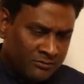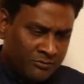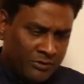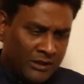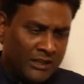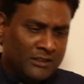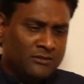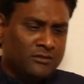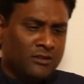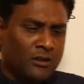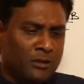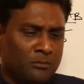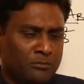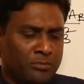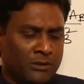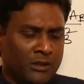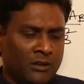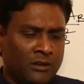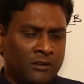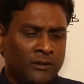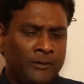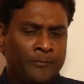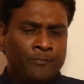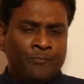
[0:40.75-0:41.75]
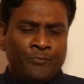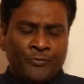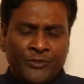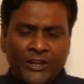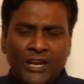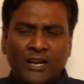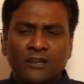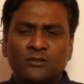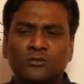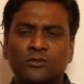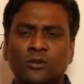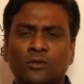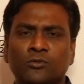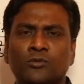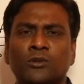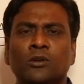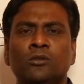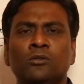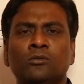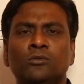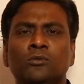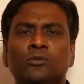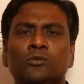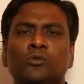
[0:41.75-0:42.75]
For example, as of
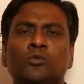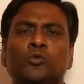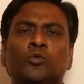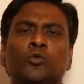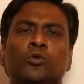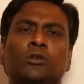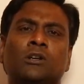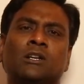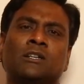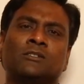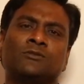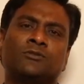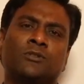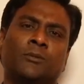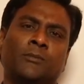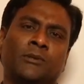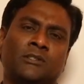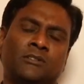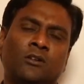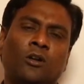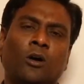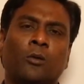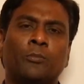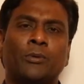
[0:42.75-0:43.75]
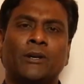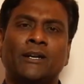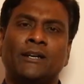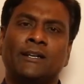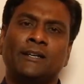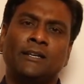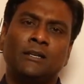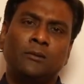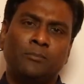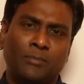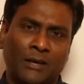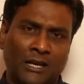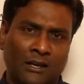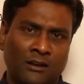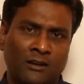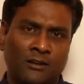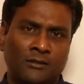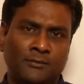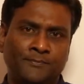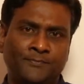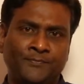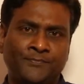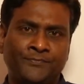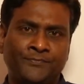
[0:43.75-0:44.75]
now, two transformers are operating in parallel.